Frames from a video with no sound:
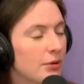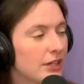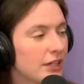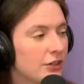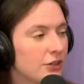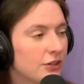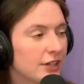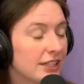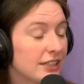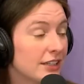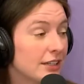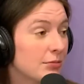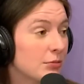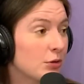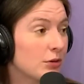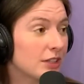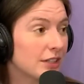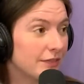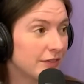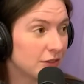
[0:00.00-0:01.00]
you ended up
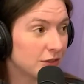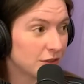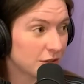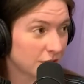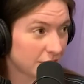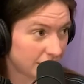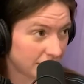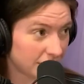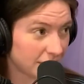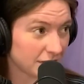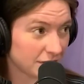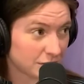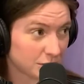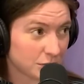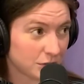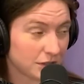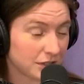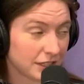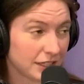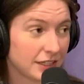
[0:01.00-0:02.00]
going to musical theater
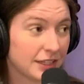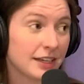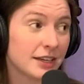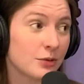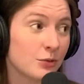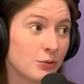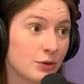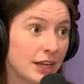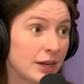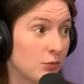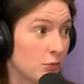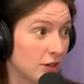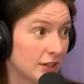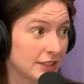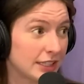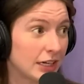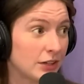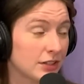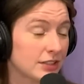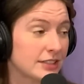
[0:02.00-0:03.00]
school and it worked
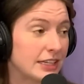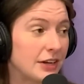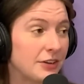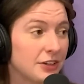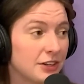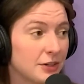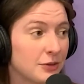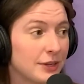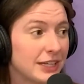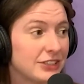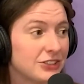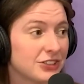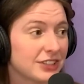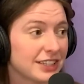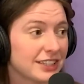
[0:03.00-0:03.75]
out because now you're a waitress.